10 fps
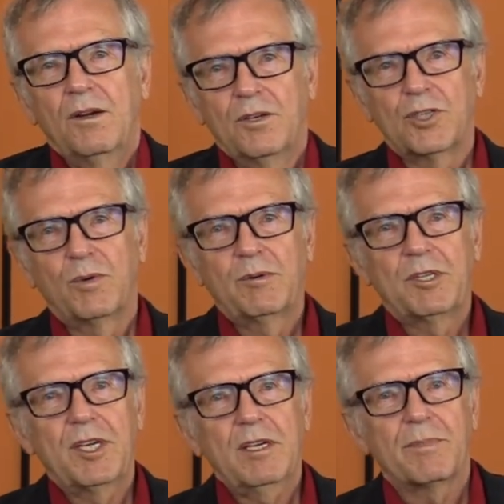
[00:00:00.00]
So when we
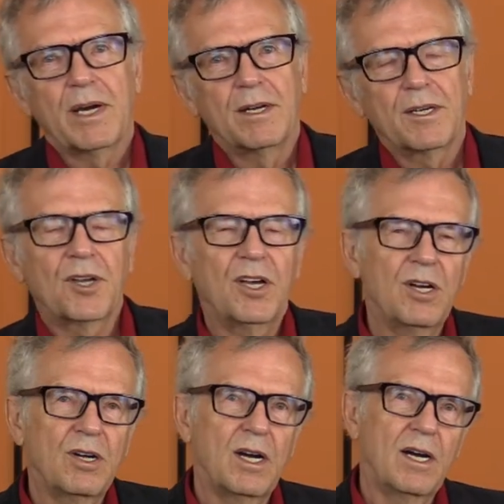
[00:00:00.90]
think about it,
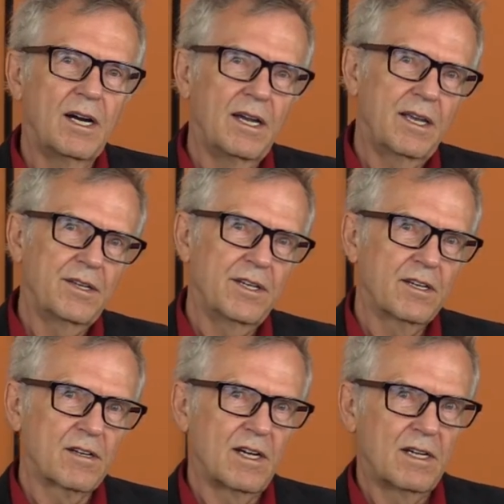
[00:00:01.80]
and
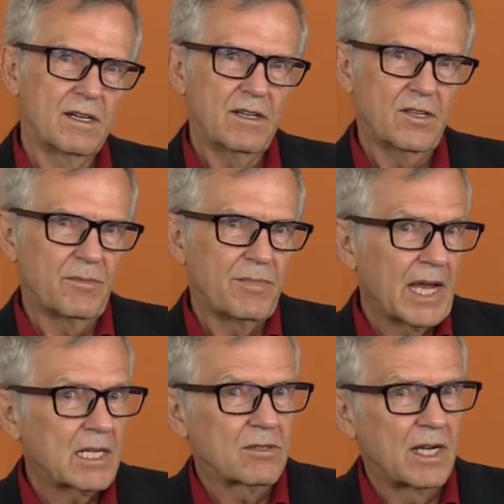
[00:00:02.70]
here in the
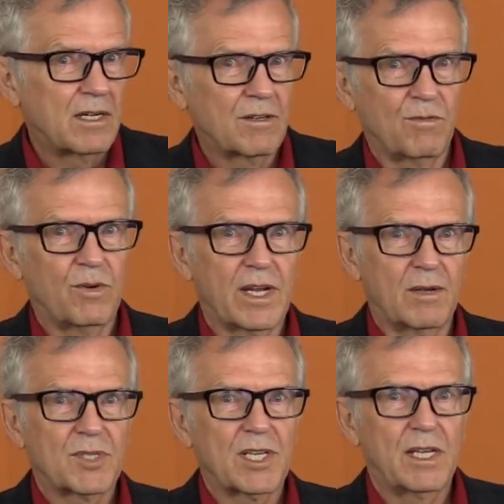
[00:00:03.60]
background of what
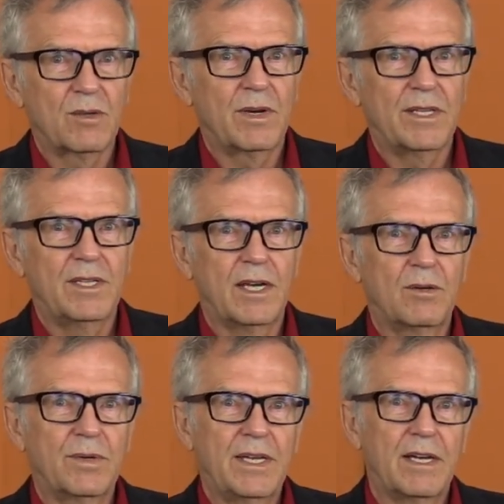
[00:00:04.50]
I'm saying right
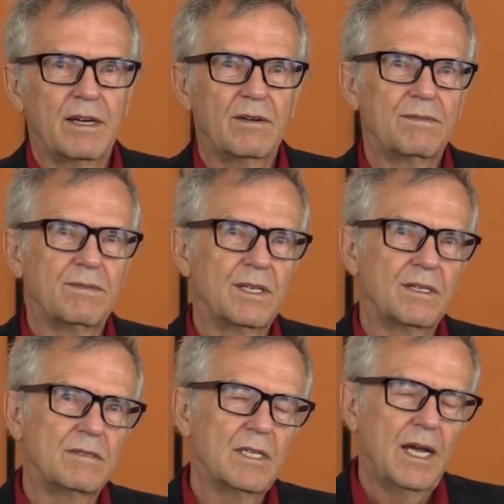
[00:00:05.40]
now, we have
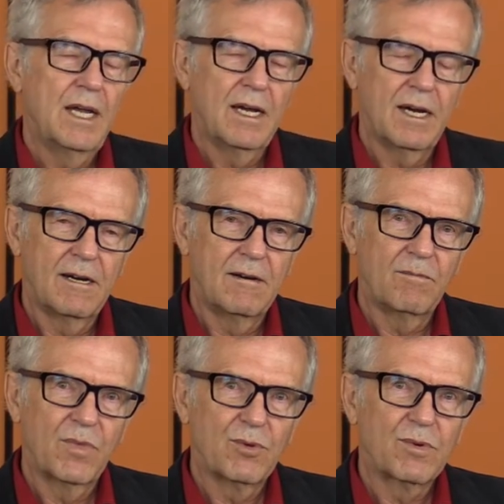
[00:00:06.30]

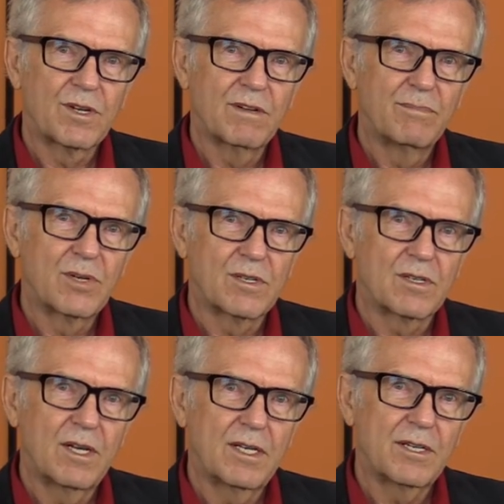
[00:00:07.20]
the work of
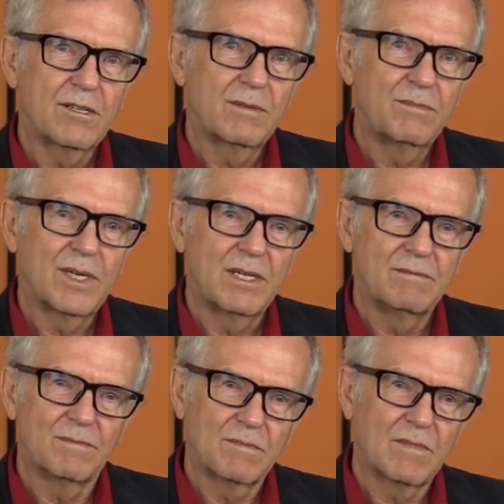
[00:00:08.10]
Bernard Lonergan,
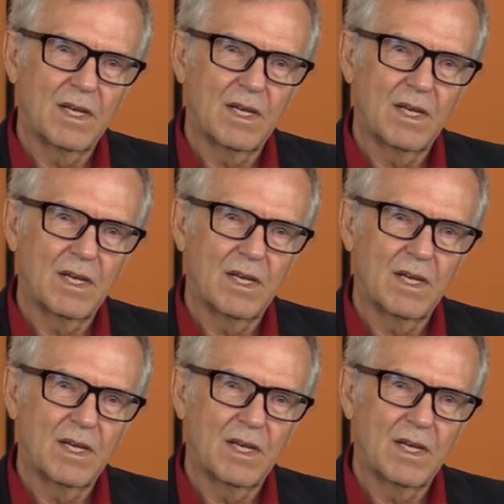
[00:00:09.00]
but